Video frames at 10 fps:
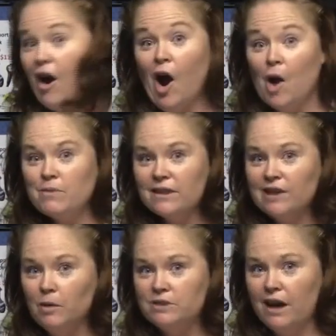I hope that's
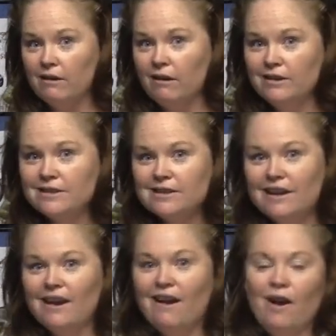helped out, guys.
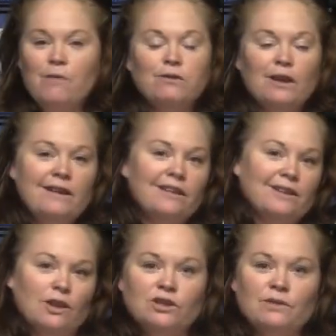Hopefully,
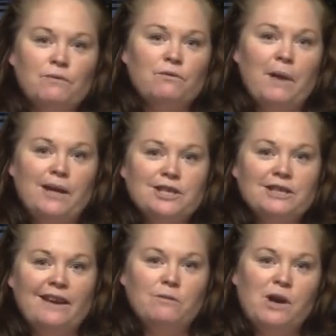lots of information
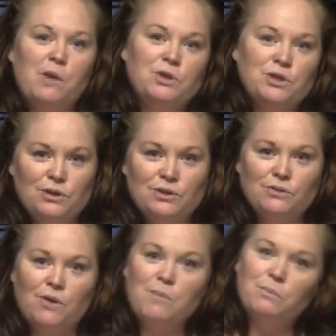there will help you choose
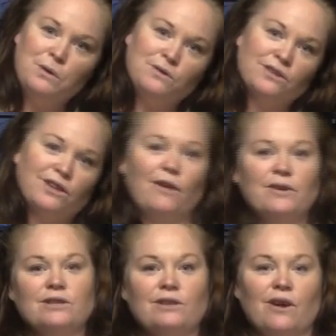the right boot to go
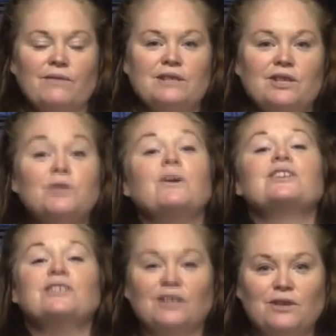into the diving
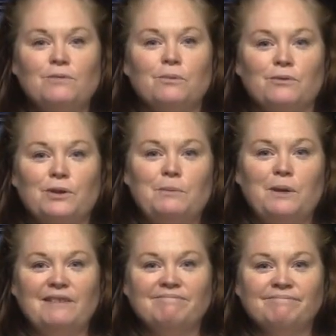situation that you prefer to
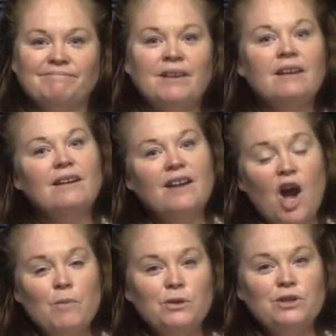be.
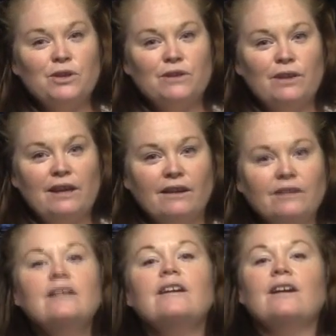Hope you enjoyed the video.
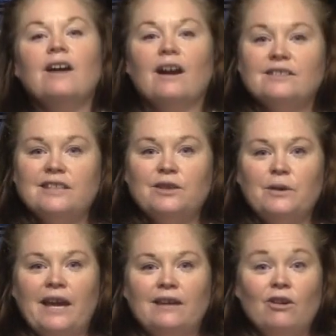See you
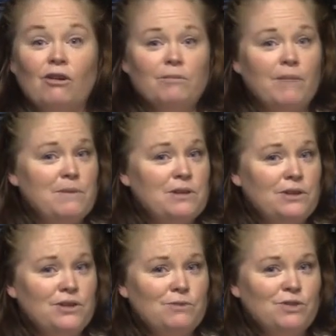again on maybe the
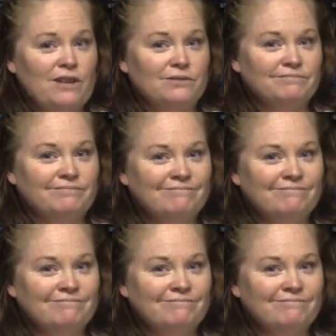YouTube channel.